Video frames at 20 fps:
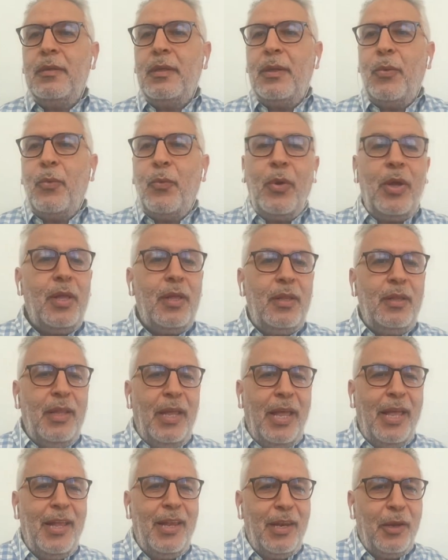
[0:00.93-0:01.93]
Well,
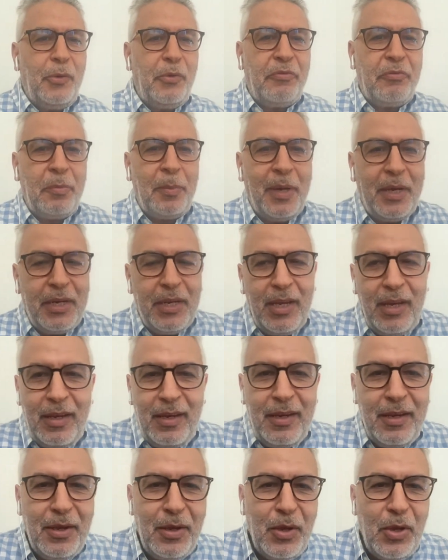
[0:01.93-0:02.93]
hello
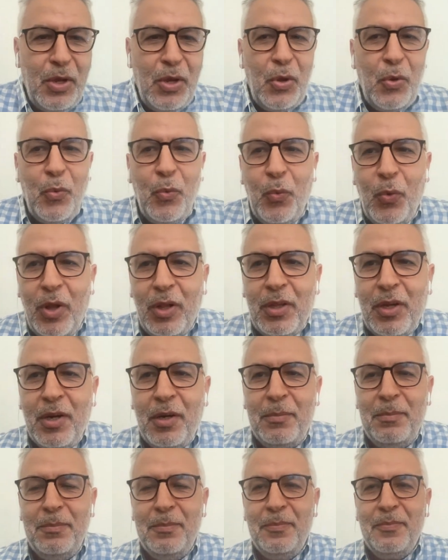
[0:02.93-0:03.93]
everybody.
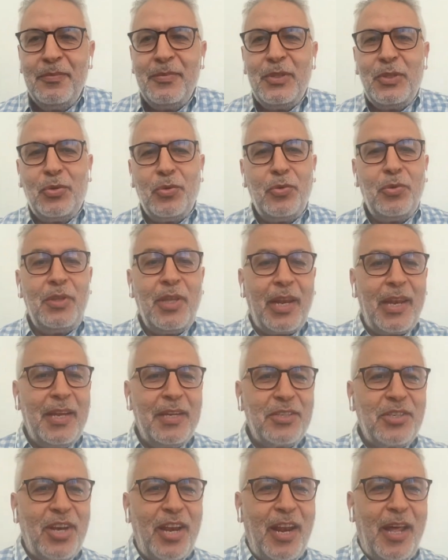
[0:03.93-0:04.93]
Welcome to the
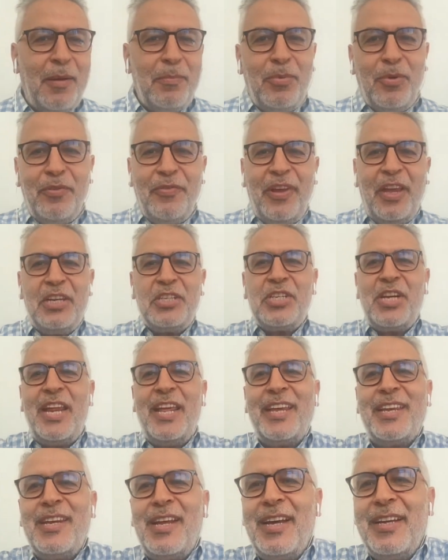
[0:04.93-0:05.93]
Lunch Club of Asian
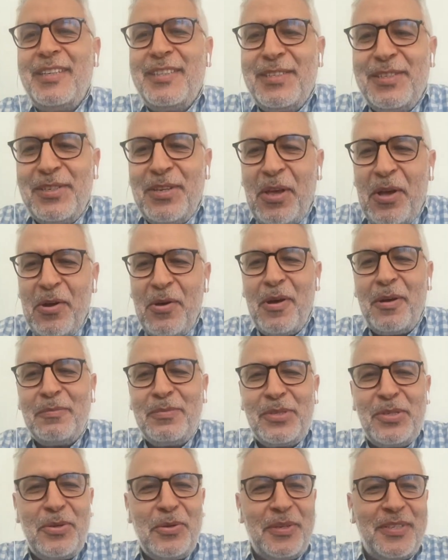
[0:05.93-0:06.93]
Ignite. So I'm
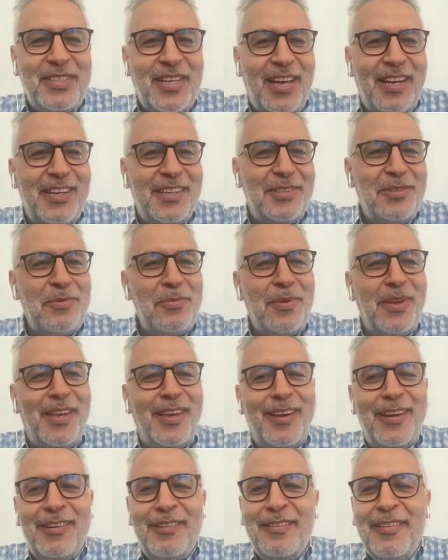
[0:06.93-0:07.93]
so excited to be
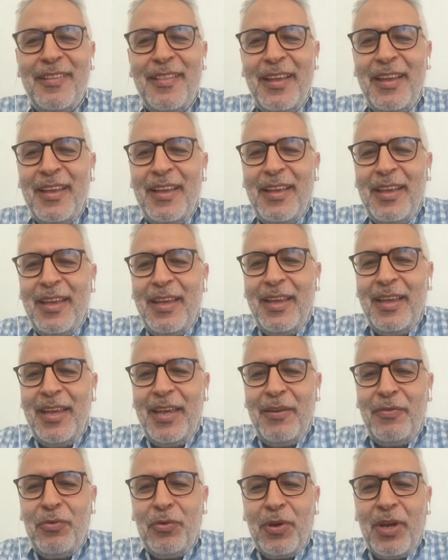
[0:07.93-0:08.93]
here.
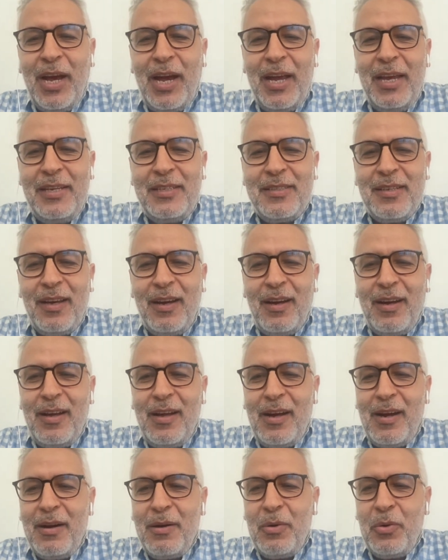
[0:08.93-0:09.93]
If you guys
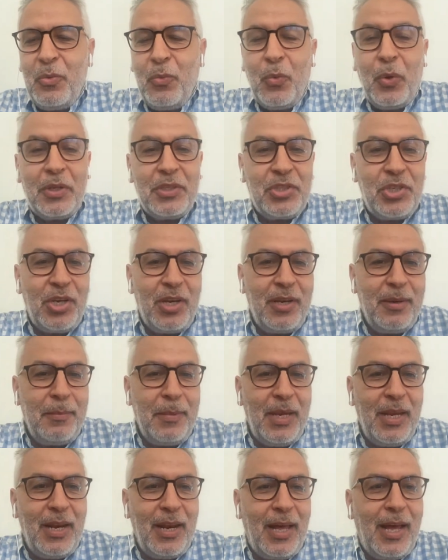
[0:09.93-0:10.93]
are watching
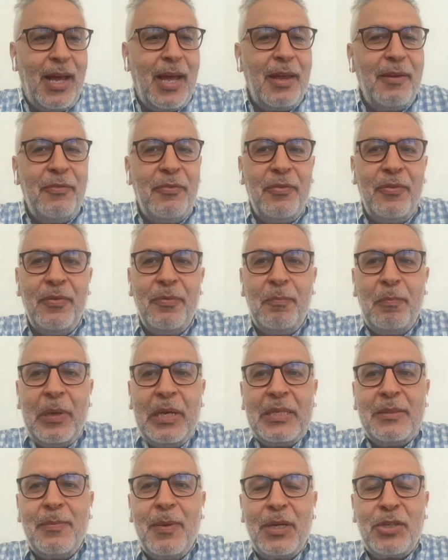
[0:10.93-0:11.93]
me live,
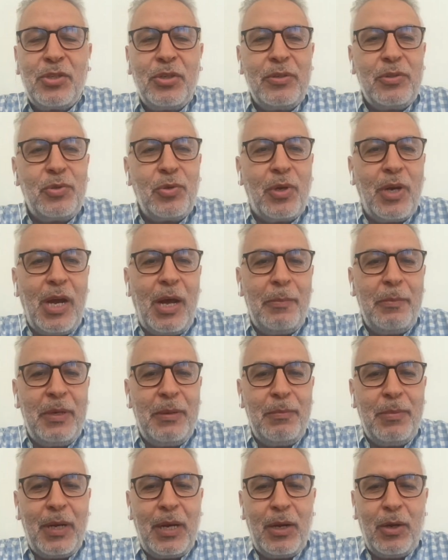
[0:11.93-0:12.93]
please make sure to
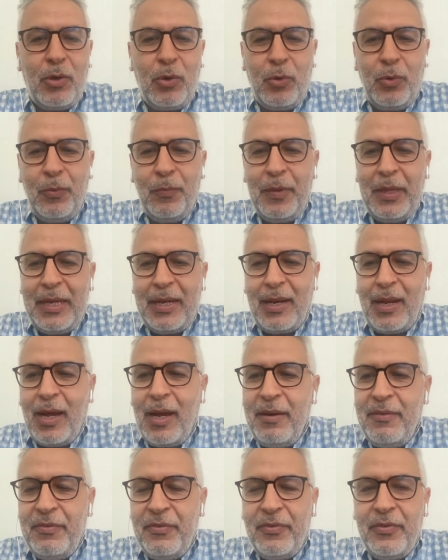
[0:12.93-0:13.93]
comment below live